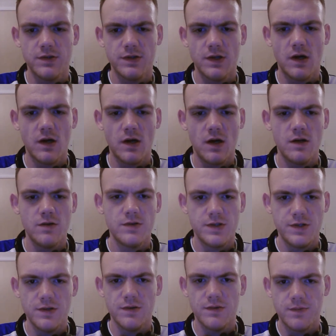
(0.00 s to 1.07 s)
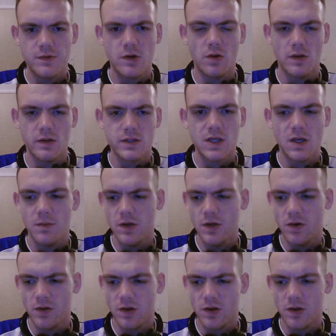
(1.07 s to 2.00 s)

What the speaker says: I understood Collins coming on.